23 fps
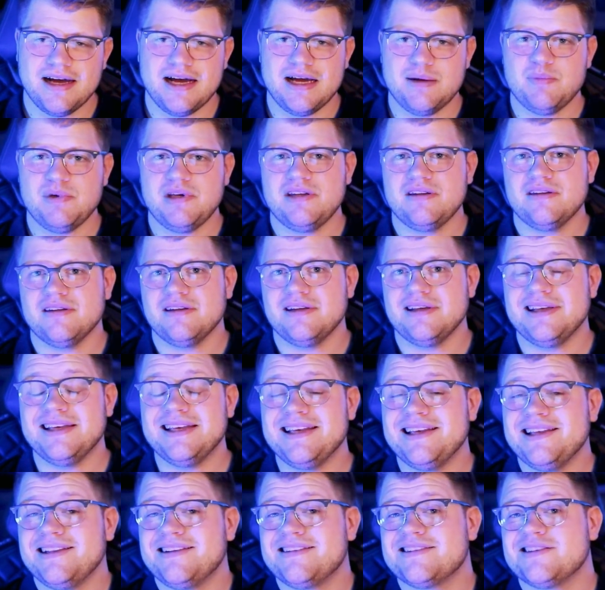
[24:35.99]
I mean,
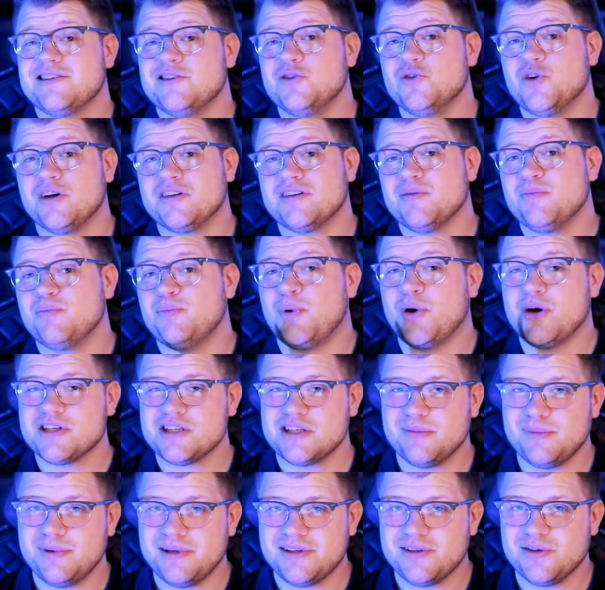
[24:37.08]
it's not
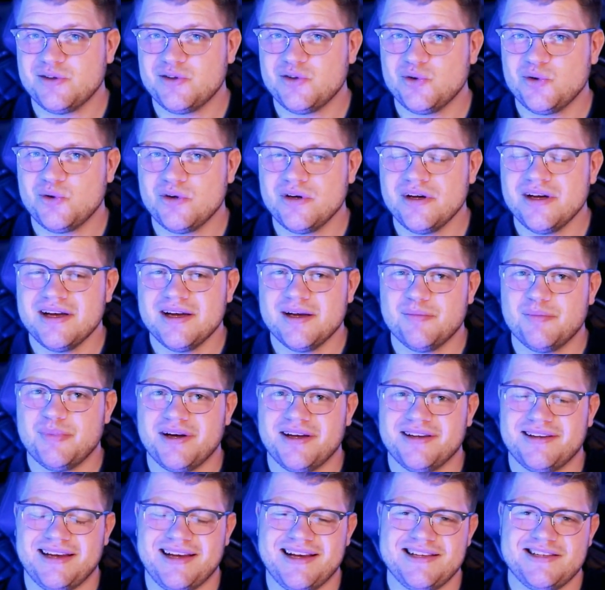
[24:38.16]
impossible to do,
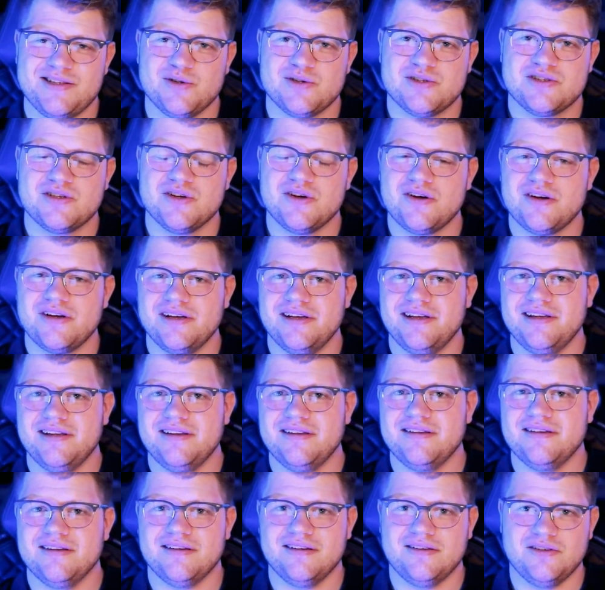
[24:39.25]
but as you saw
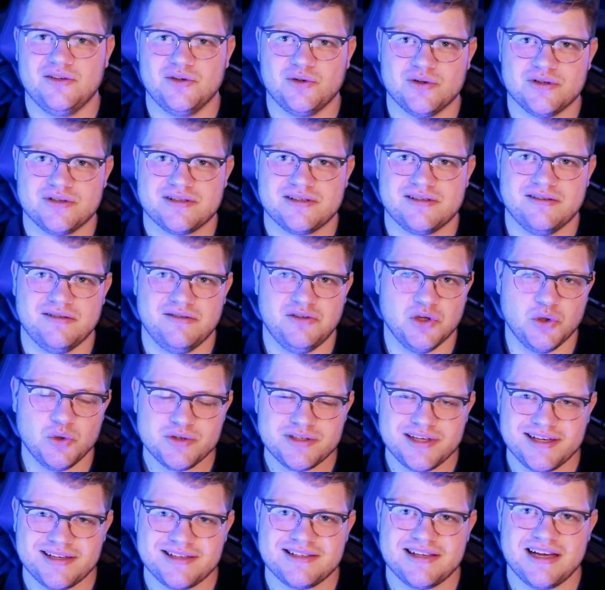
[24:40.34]
in those
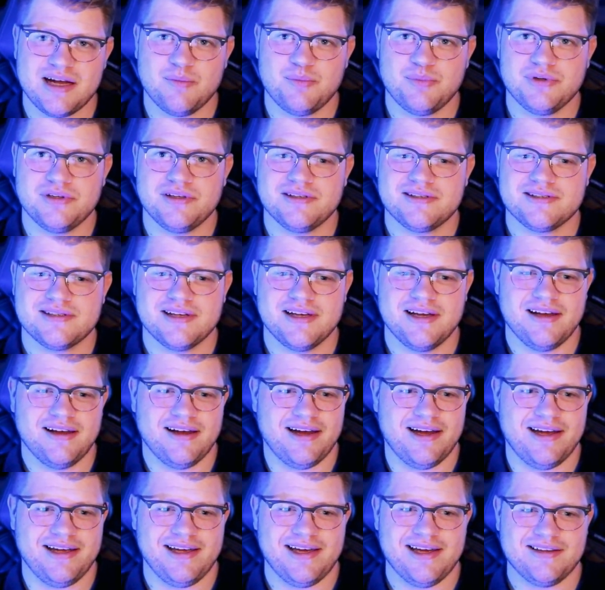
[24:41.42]
notes examples,
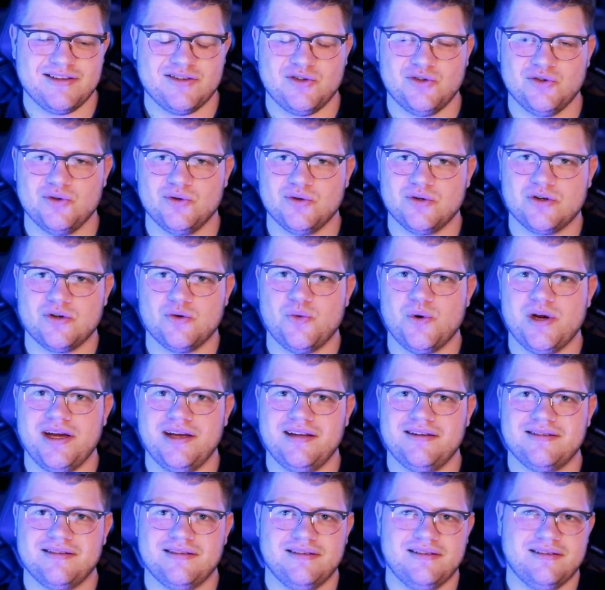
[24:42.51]
I had to
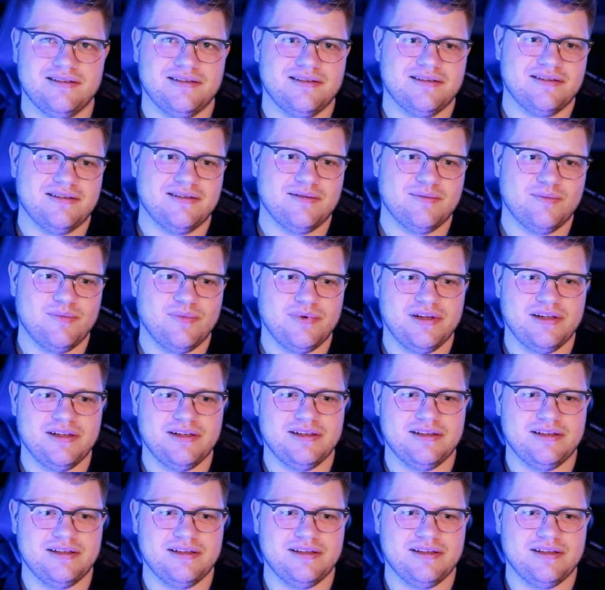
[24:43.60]
create a